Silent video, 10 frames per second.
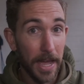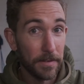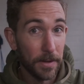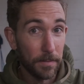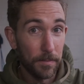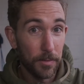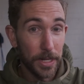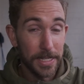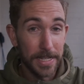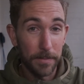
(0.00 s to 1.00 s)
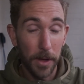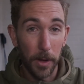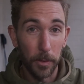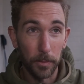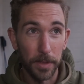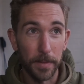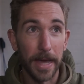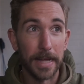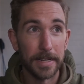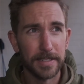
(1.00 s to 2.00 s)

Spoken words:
of a pretty deep hole with about